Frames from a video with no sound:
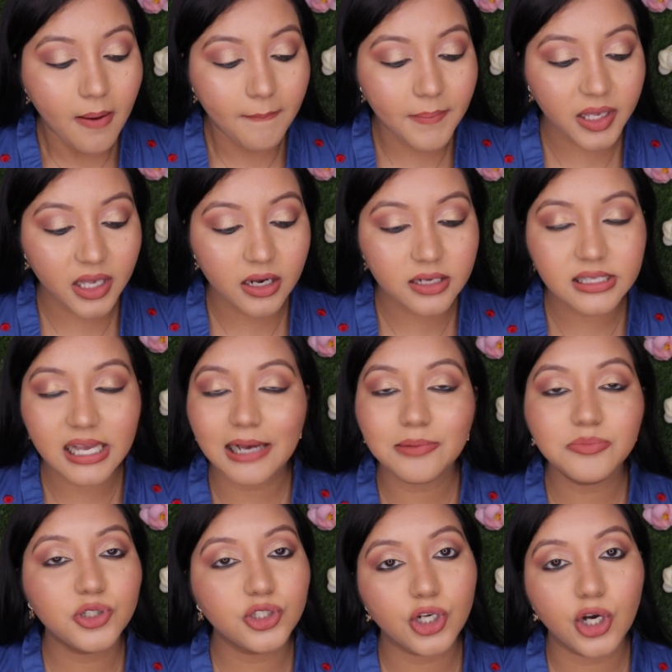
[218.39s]
because
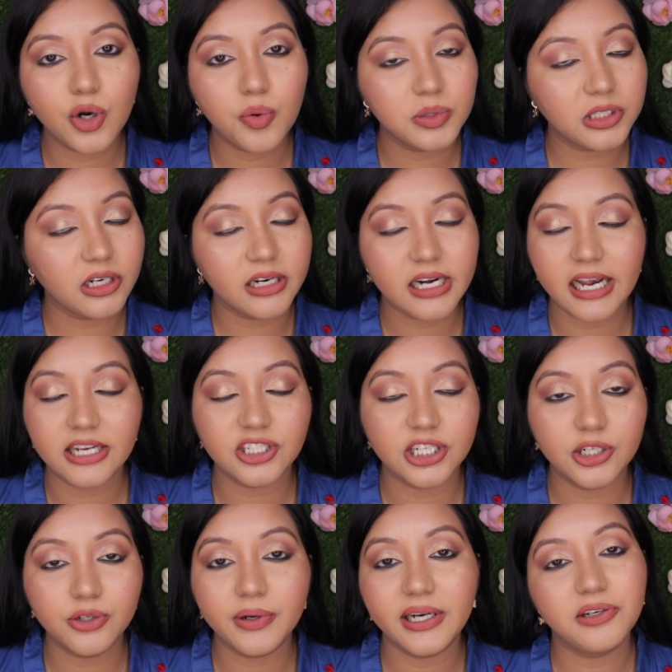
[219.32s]
I'm sure without an
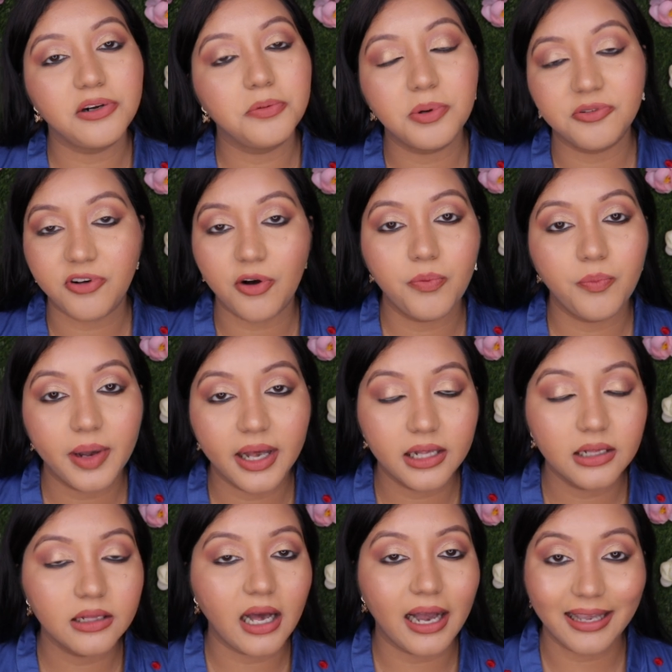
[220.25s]
eyeshadow, it will perform
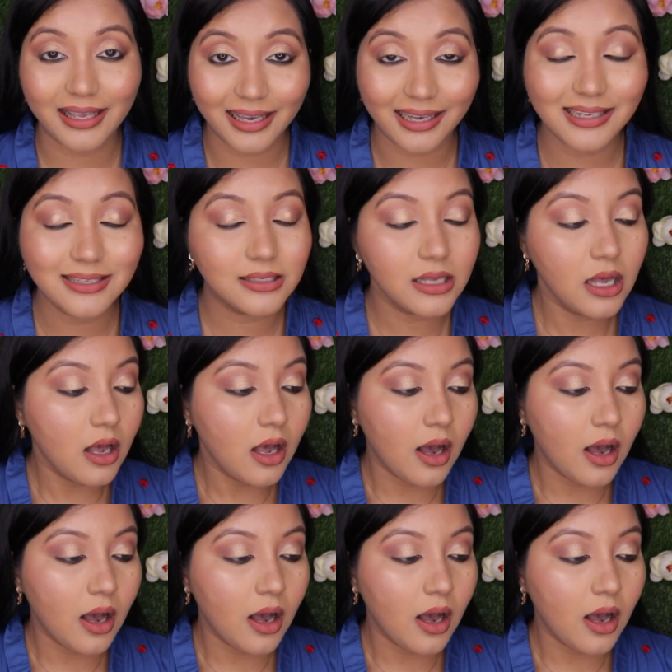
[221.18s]
well, I guess.